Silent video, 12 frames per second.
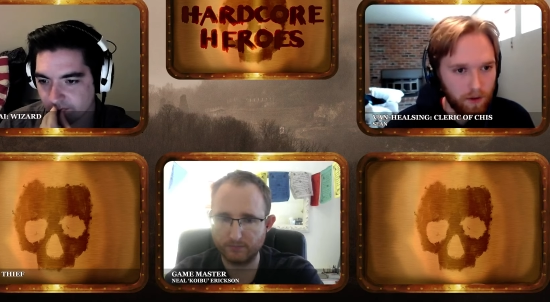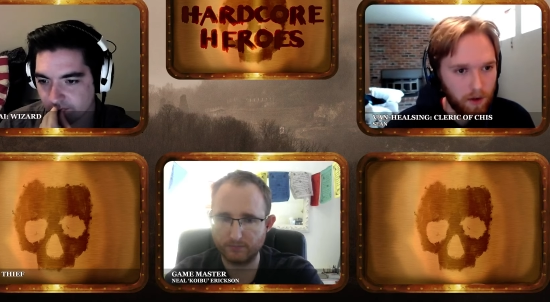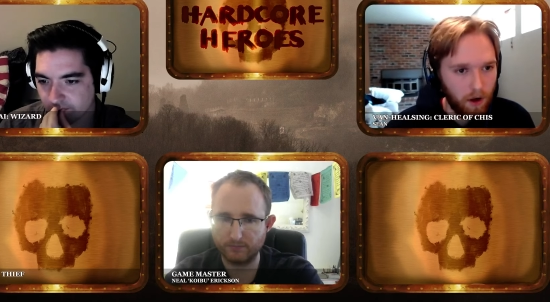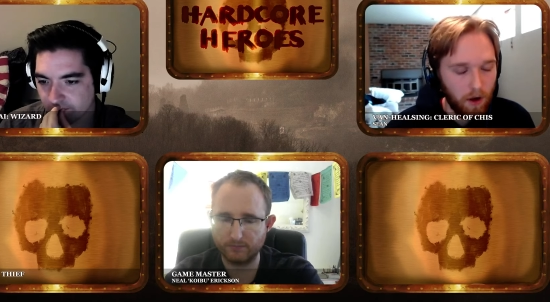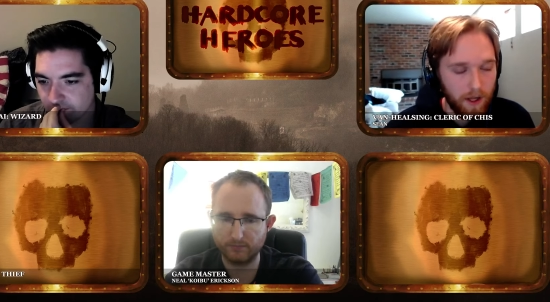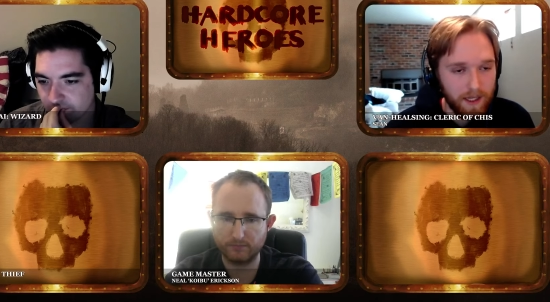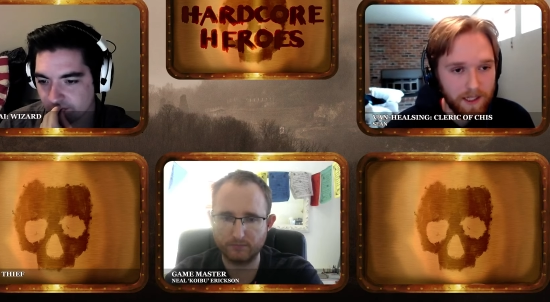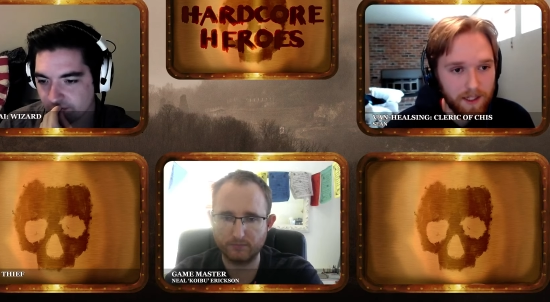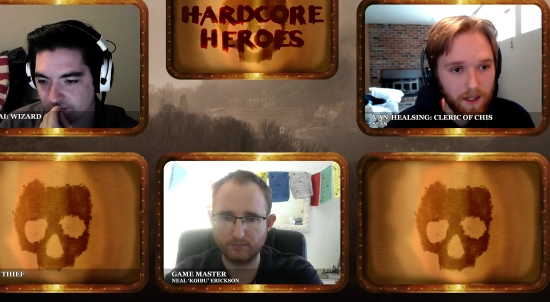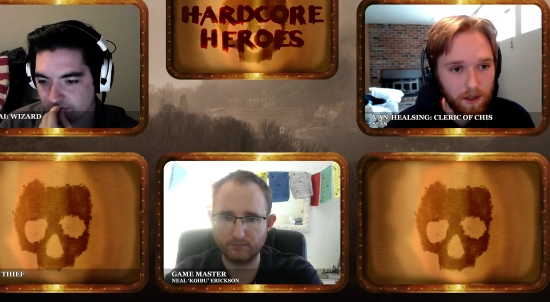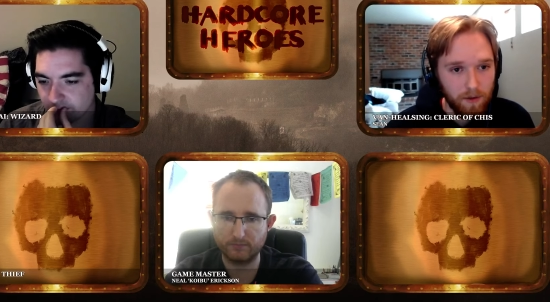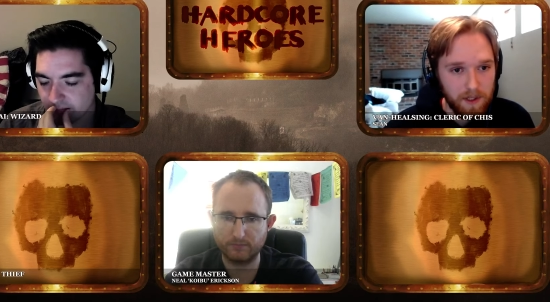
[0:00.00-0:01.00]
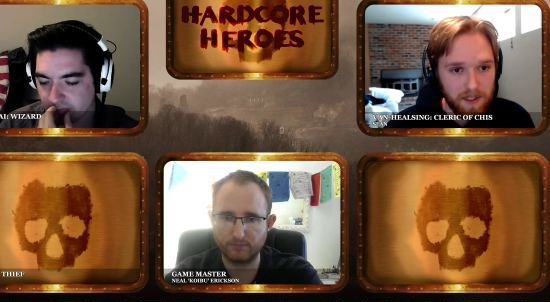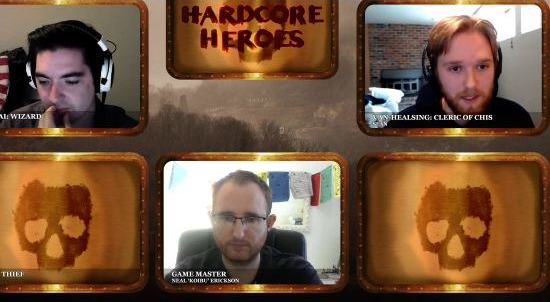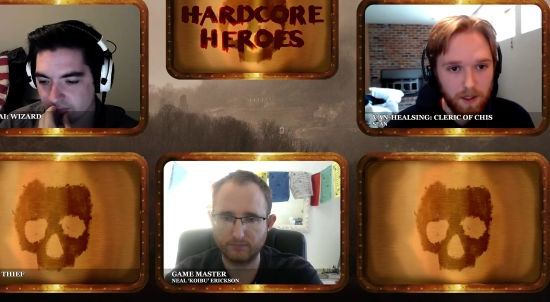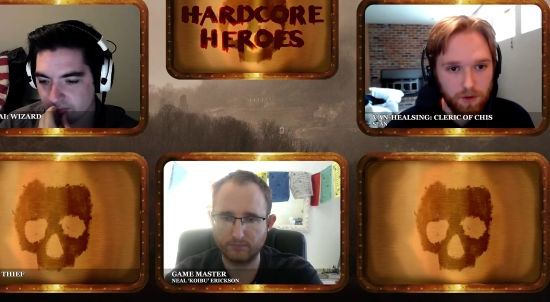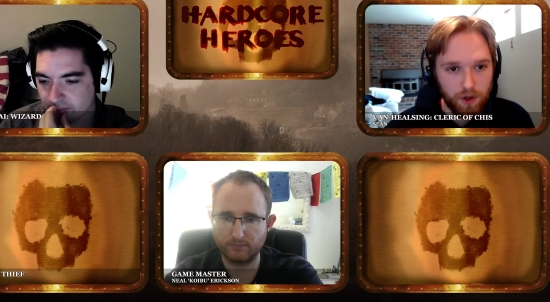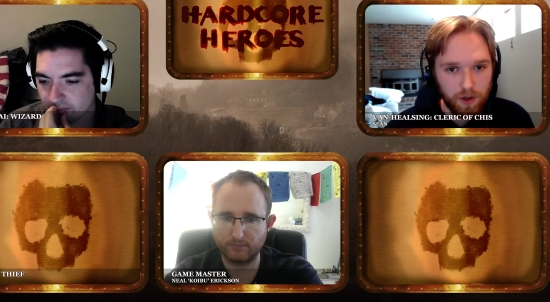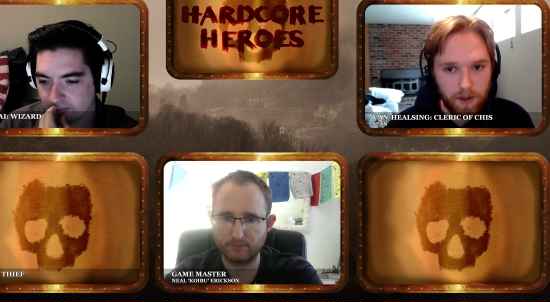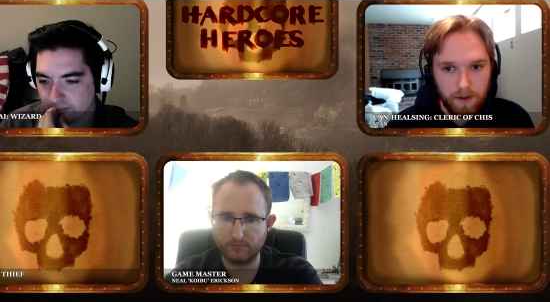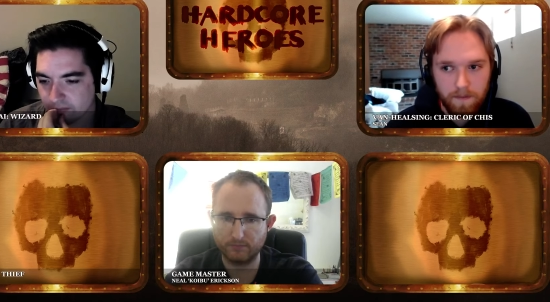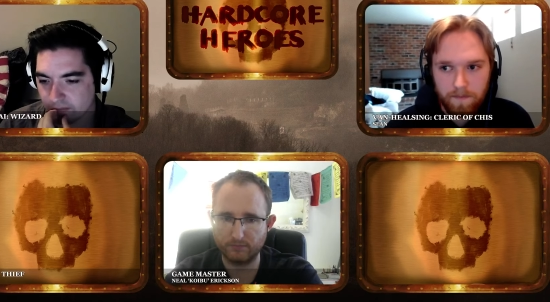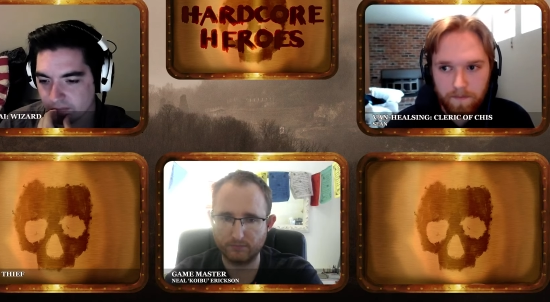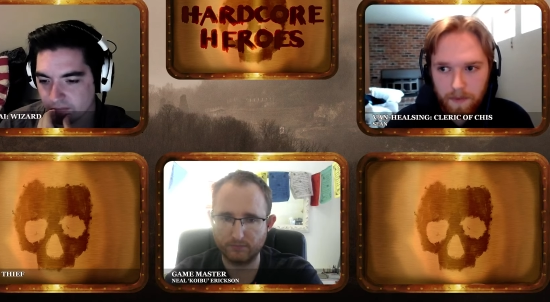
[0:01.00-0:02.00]
Speaker 1: All I can tell you is that you should
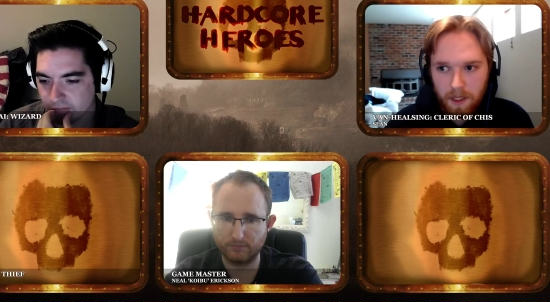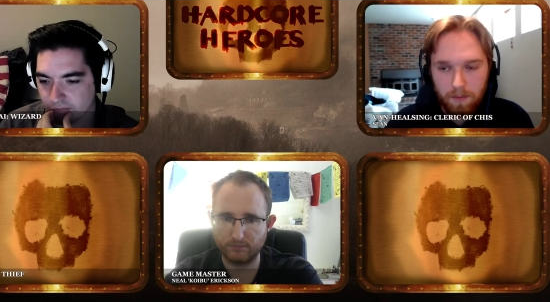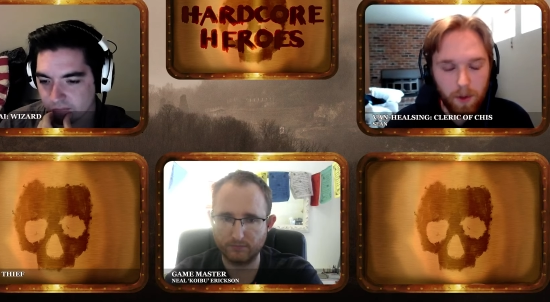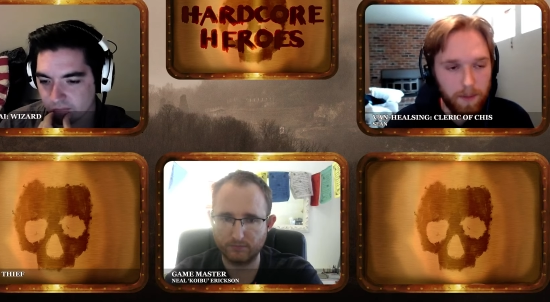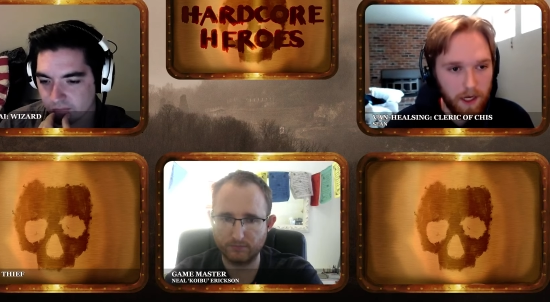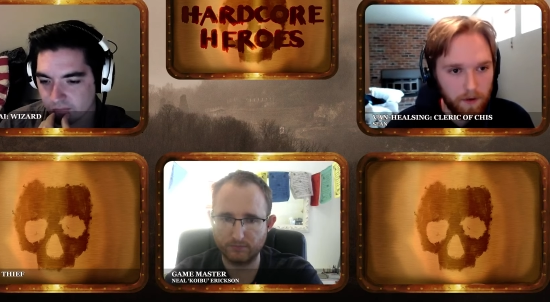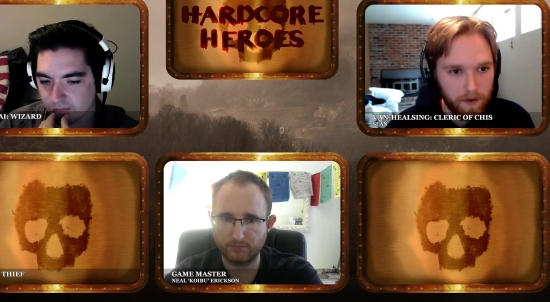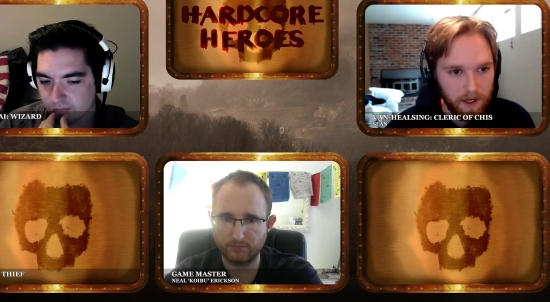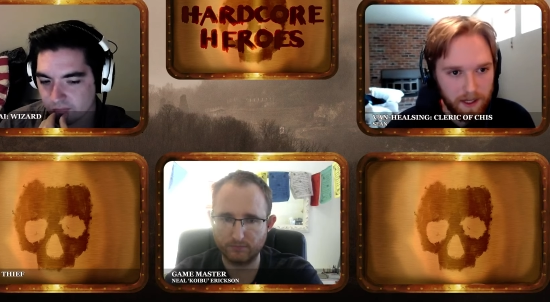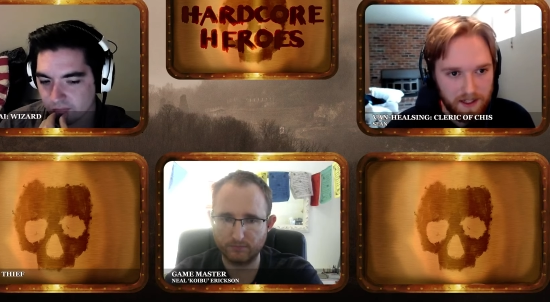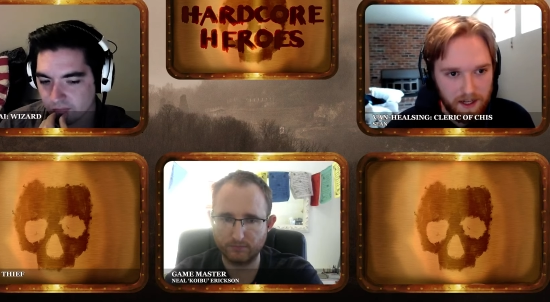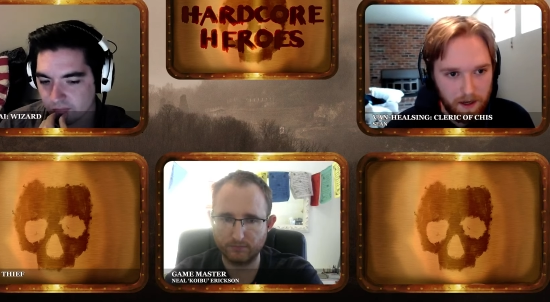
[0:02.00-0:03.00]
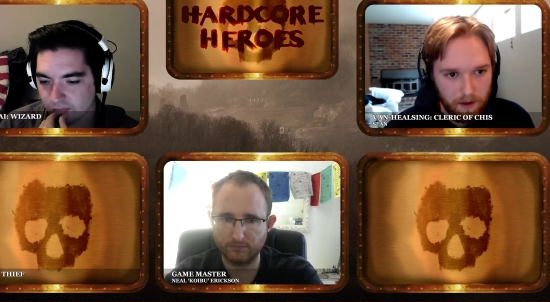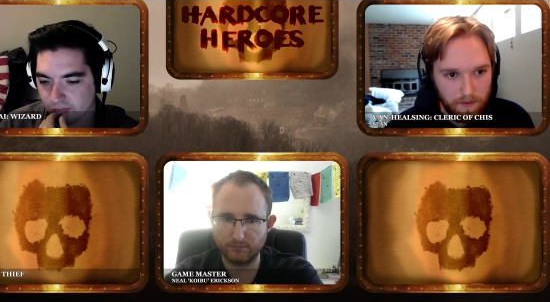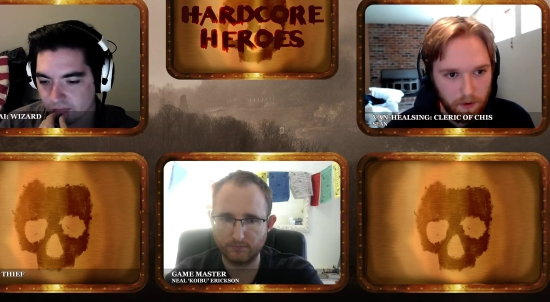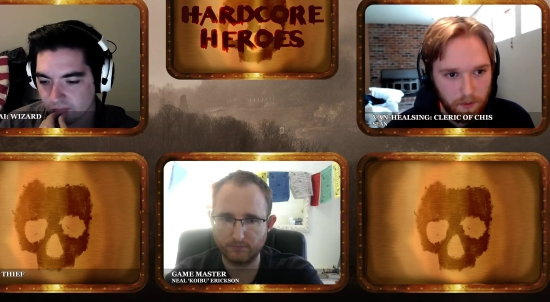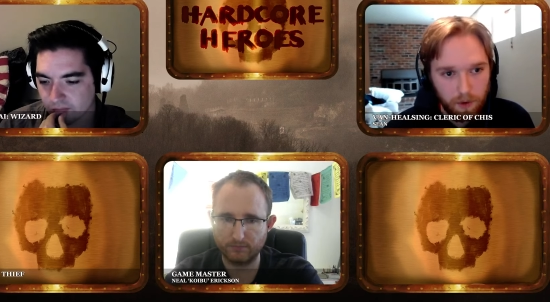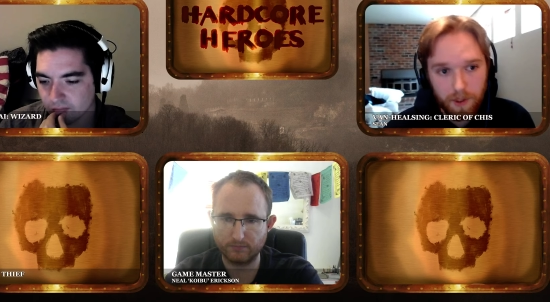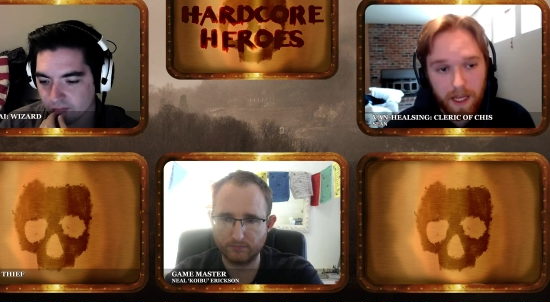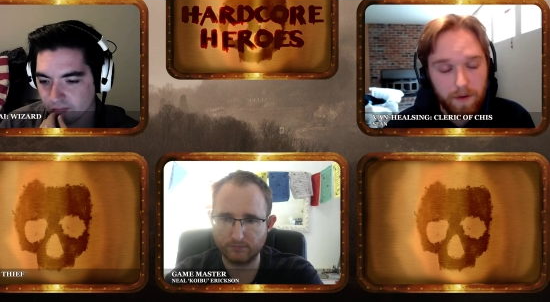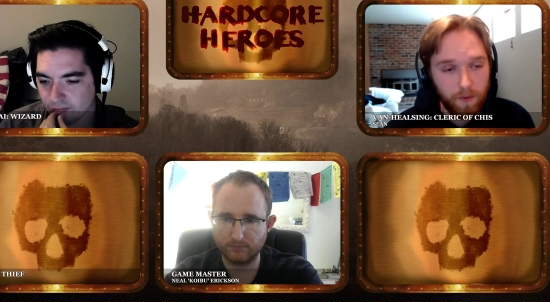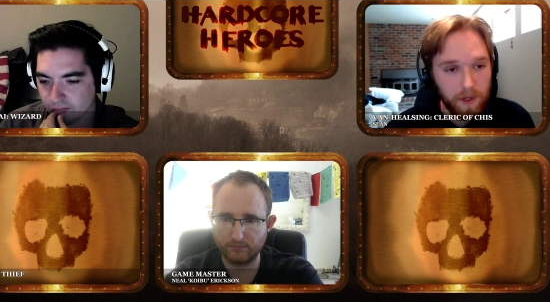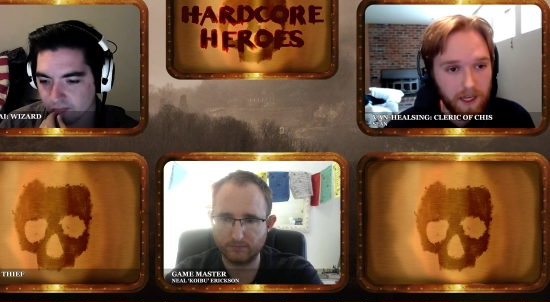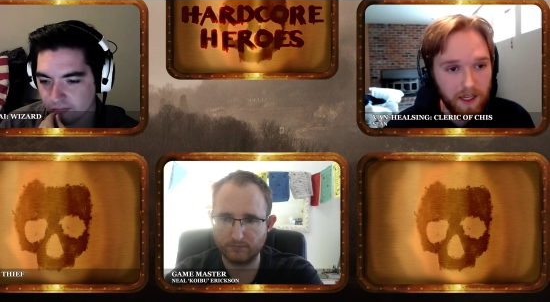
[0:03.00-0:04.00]
prepare for the next night of the full moon. If we
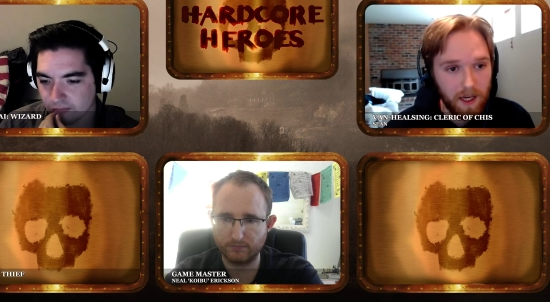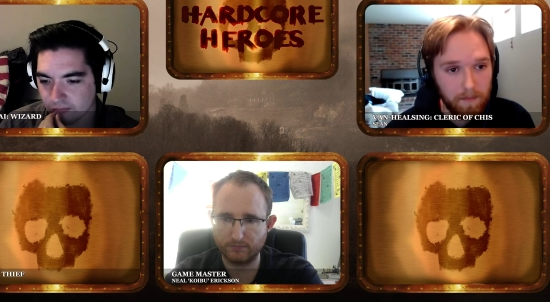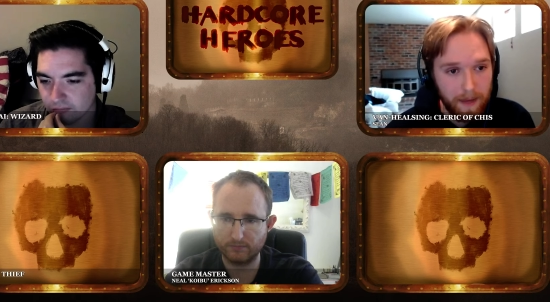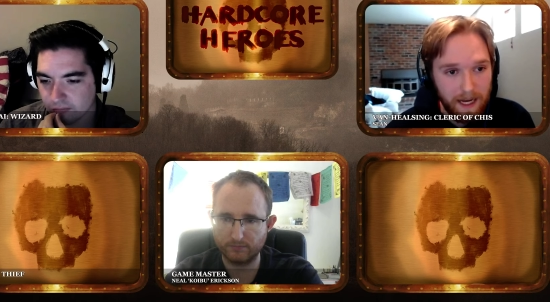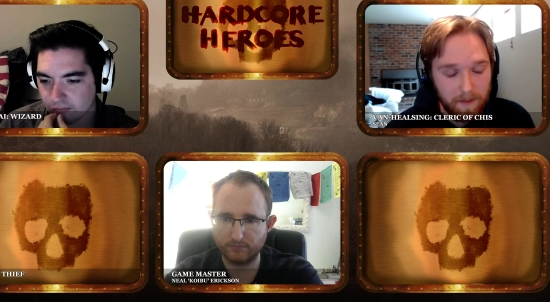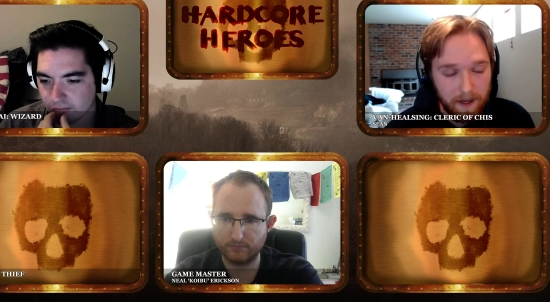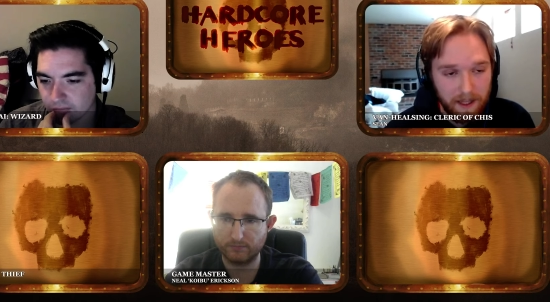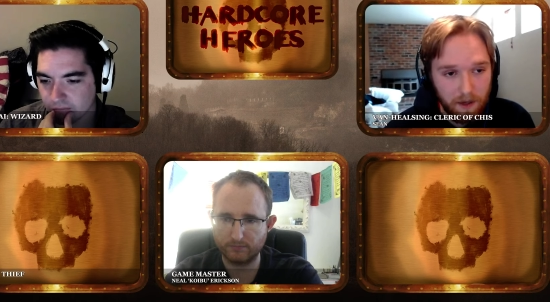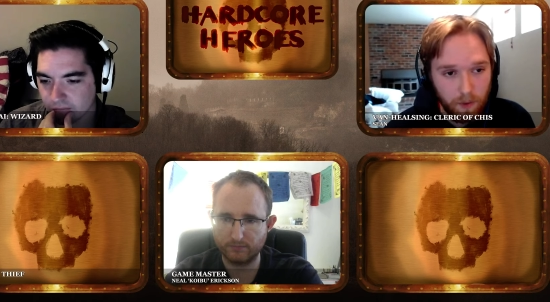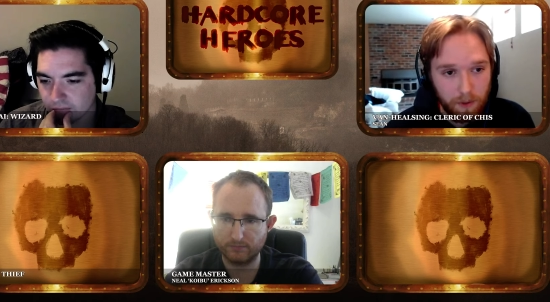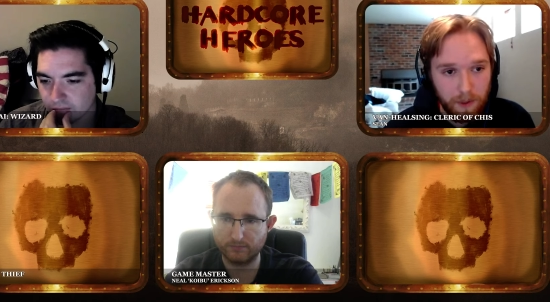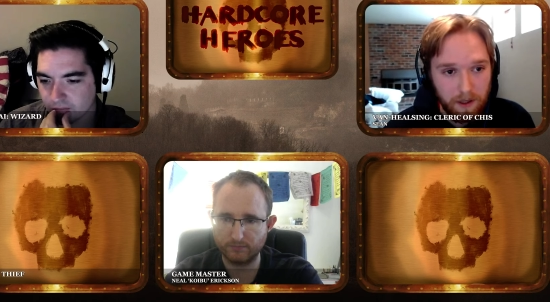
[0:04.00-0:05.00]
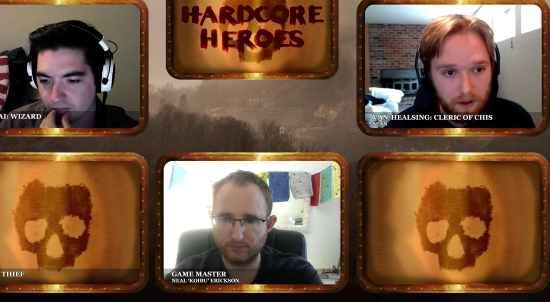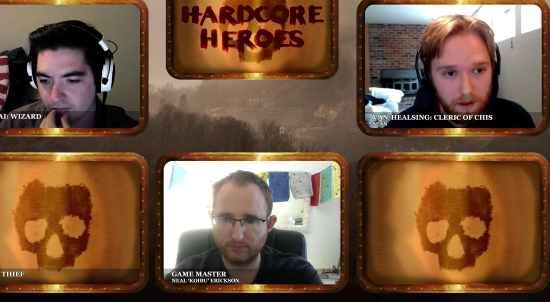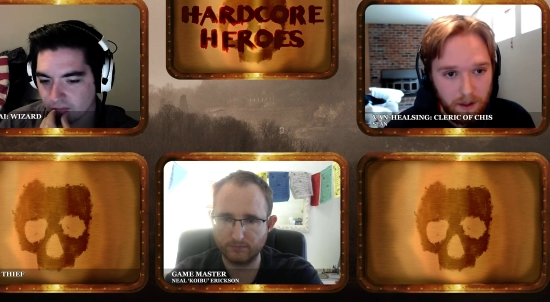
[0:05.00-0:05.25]
can come back by then, we will.